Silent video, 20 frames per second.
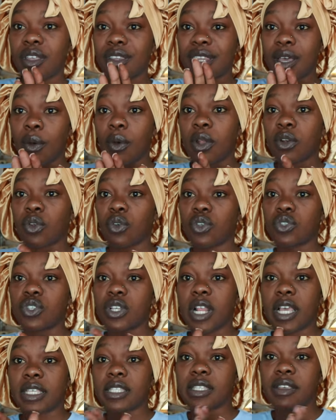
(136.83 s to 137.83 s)
That one got
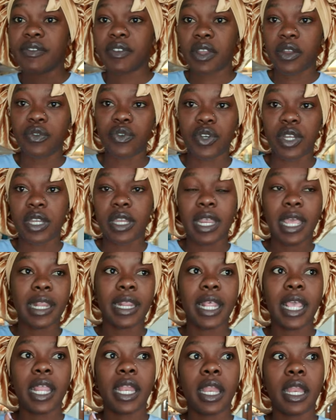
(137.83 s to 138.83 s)
to like 700,
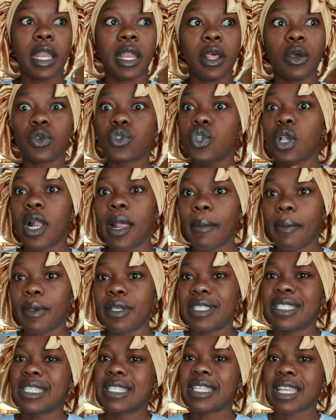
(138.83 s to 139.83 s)
and then so that
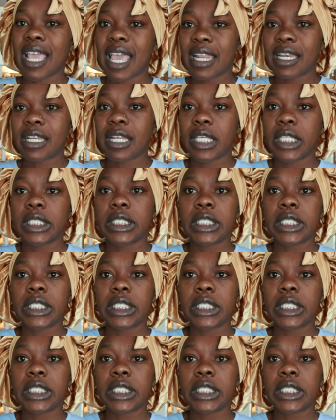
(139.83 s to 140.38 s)
was 400